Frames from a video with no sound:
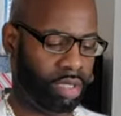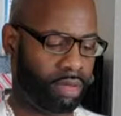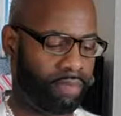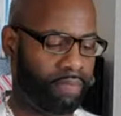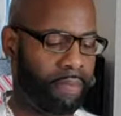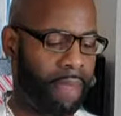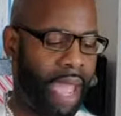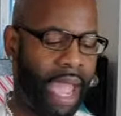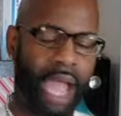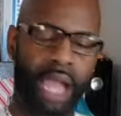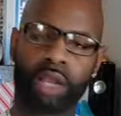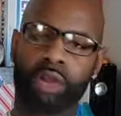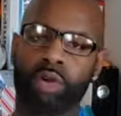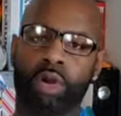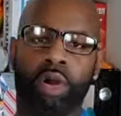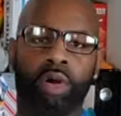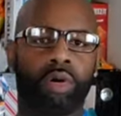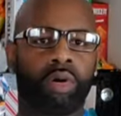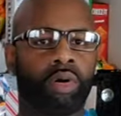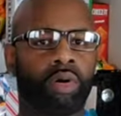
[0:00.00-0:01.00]

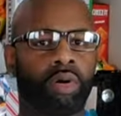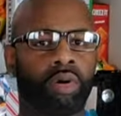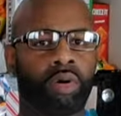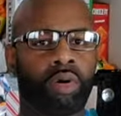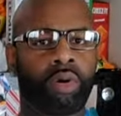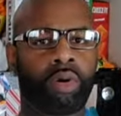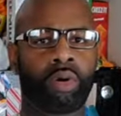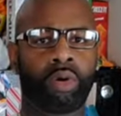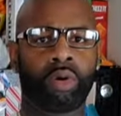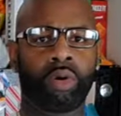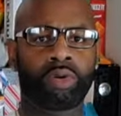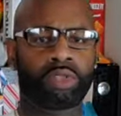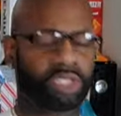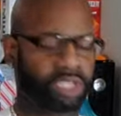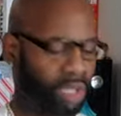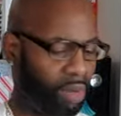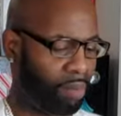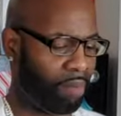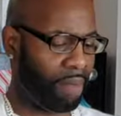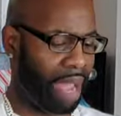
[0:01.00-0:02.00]
Mackerel. Ooh,
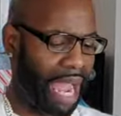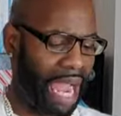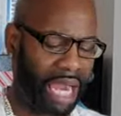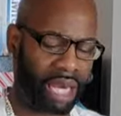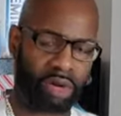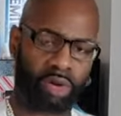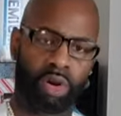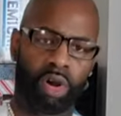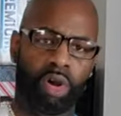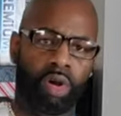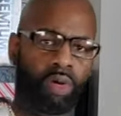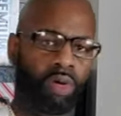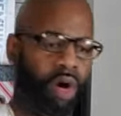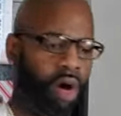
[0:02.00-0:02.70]
some mackerel.